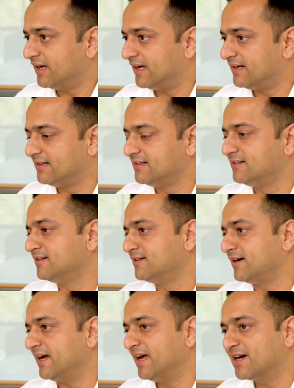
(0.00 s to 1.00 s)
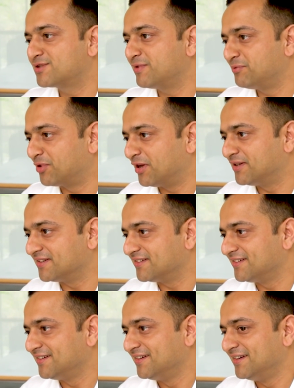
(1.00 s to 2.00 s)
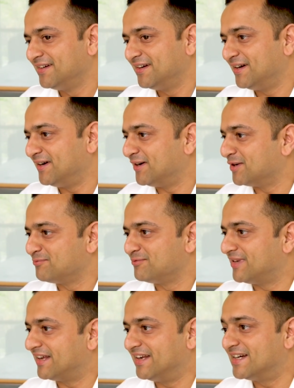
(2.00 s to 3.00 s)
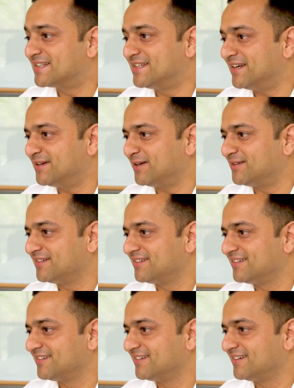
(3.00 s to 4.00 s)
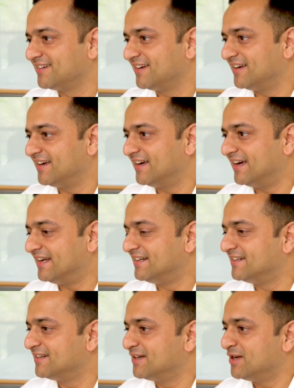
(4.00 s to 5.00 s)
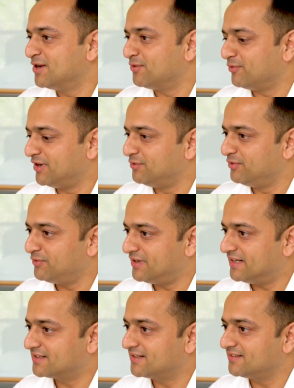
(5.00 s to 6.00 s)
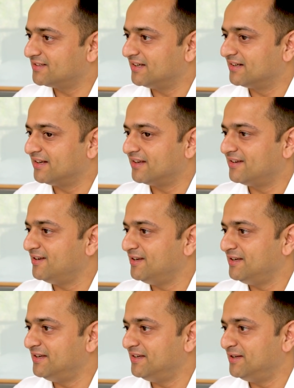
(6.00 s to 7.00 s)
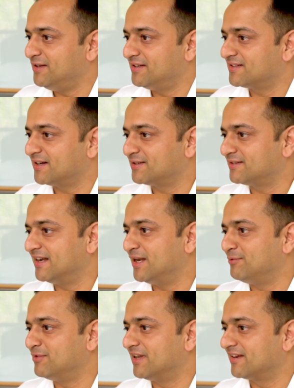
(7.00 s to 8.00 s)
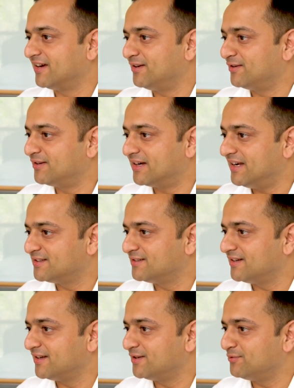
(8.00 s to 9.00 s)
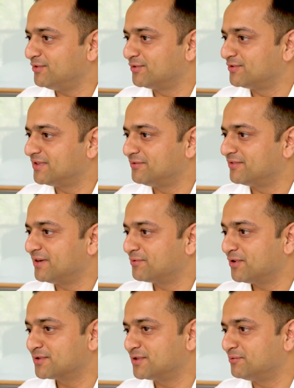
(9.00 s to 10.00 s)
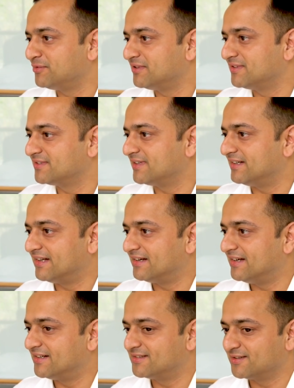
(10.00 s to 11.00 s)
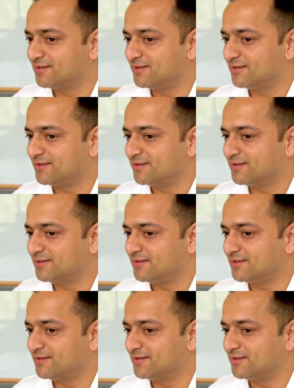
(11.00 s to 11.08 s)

And uh, I asked my brother, uh, like, let's get it. And when we were discussing, like, he, he started telling me, like, I'm crazy, like, we don't even have customers, and then it's